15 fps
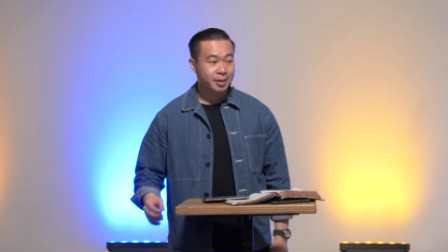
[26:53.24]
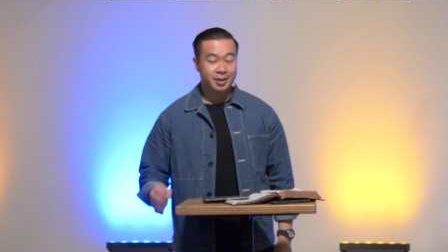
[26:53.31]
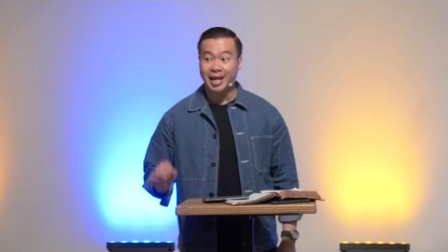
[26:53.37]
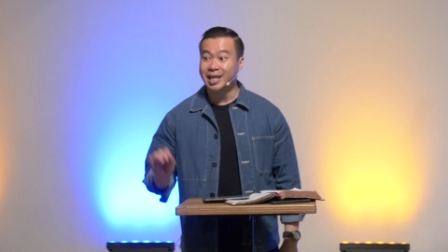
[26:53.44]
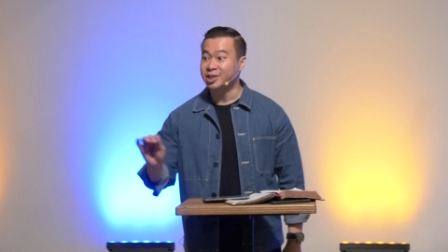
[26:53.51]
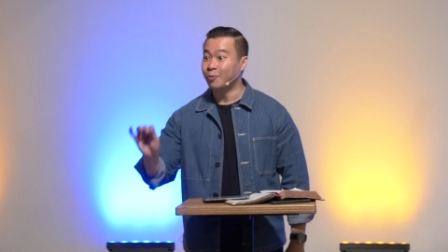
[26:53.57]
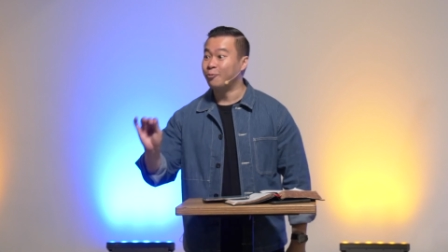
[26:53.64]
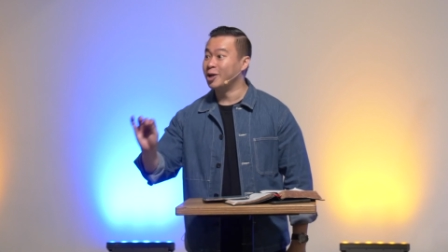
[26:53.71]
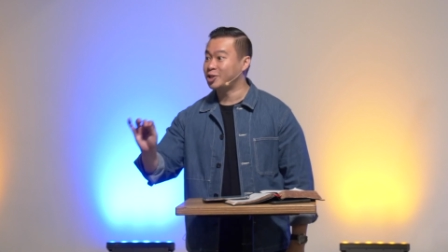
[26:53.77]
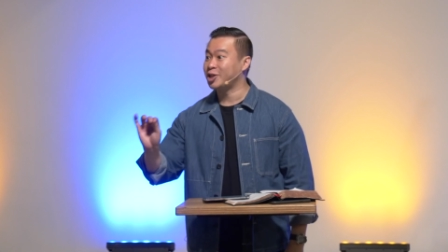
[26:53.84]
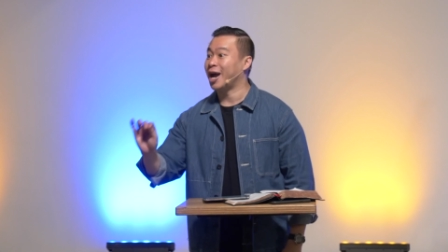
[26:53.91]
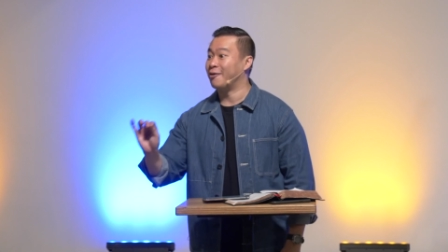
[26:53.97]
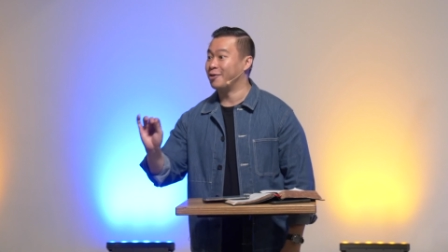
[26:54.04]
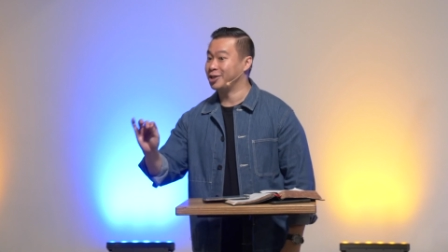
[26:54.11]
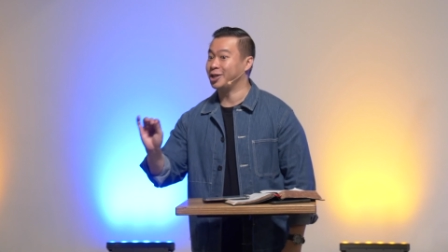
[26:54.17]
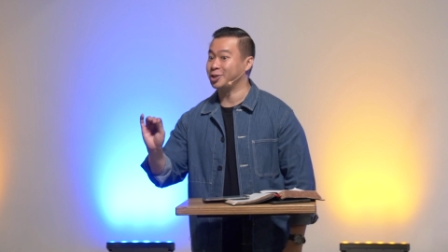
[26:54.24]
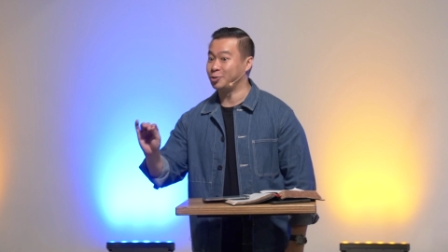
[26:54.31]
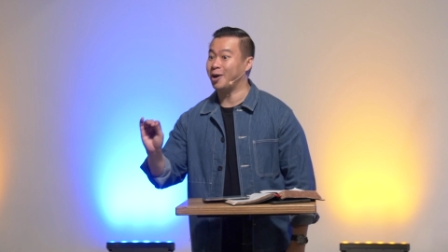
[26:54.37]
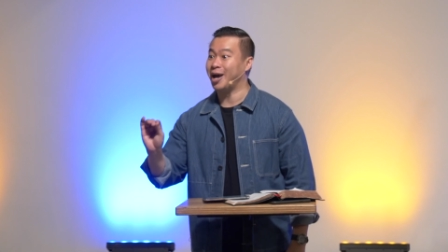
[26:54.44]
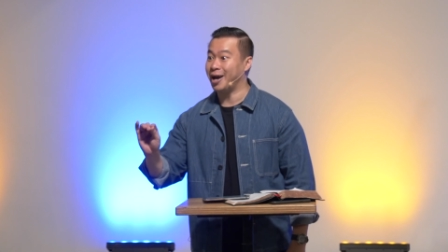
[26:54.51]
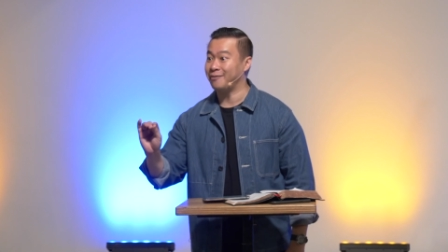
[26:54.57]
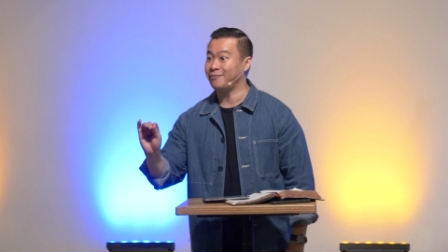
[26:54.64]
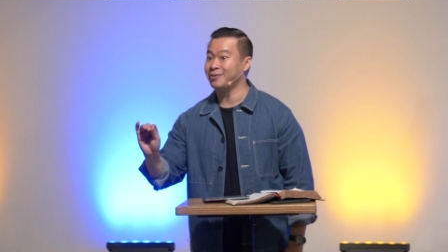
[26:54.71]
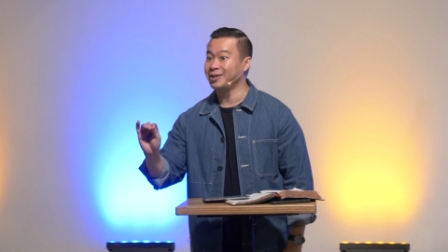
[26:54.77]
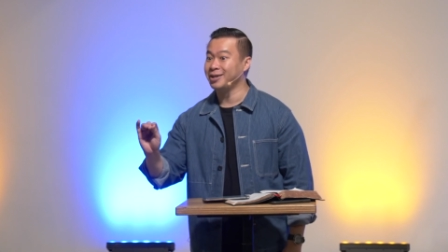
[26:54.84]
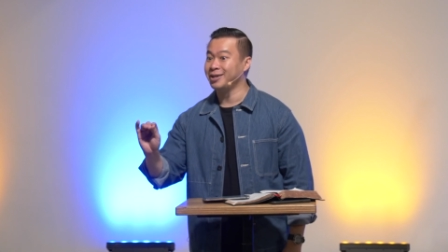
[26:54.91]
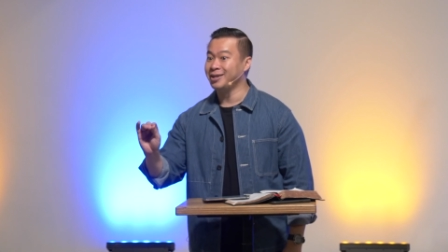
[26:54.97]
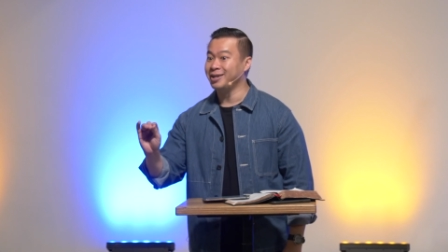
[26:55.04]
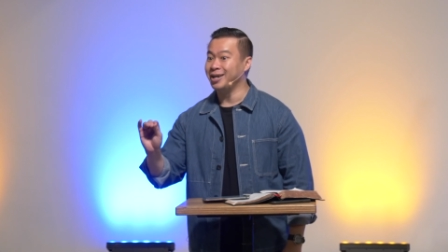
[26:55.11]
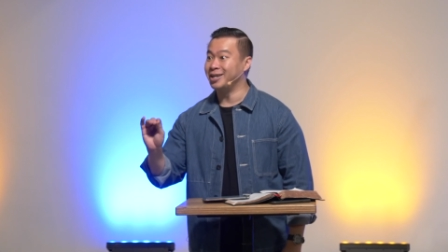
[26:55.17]
That's a rich heritage you have
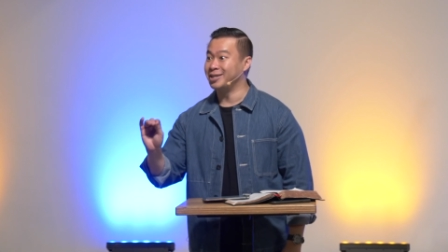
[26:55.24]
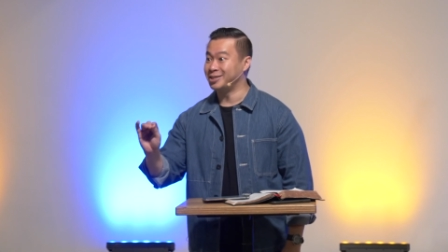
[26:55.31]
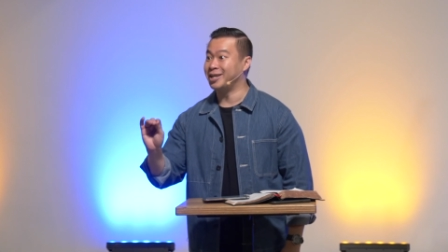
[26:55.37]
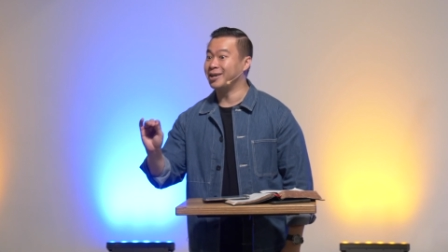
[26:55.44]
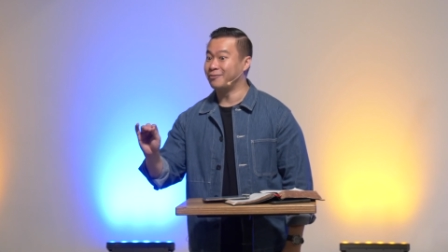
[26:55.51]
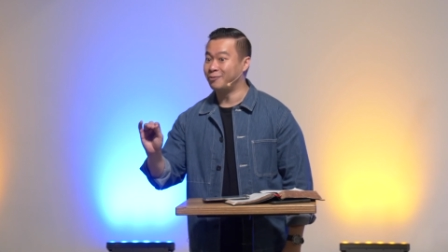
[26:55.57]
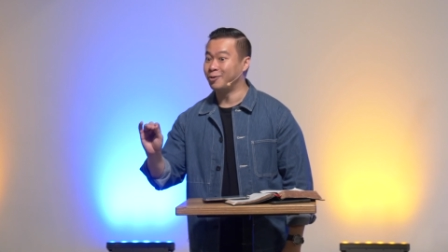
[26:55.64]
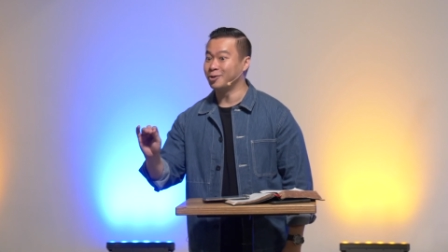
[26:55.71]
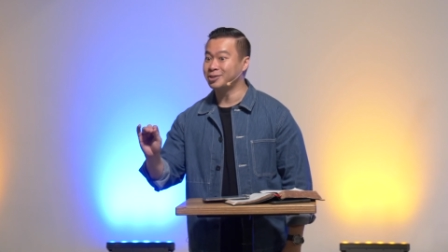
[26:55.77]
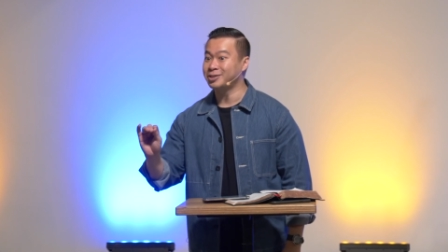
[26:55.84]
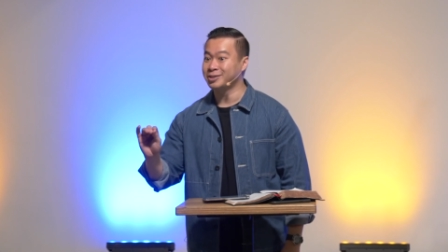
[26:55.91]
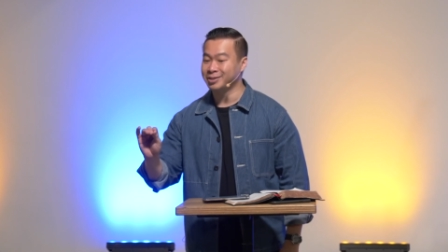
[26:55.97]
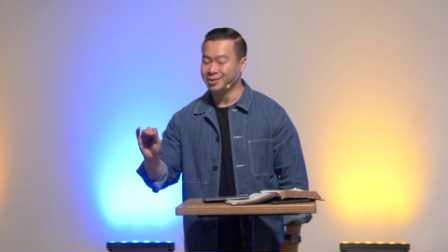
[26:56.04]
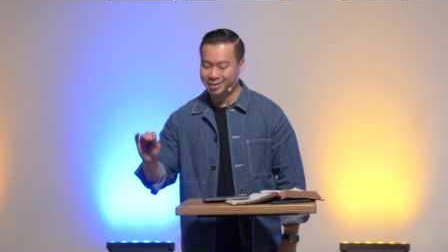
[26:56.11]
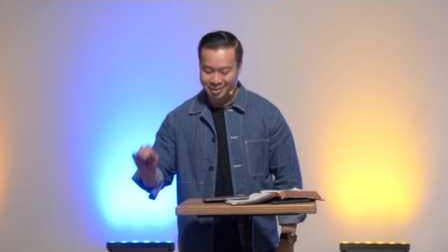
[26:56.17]
in this gift, folks.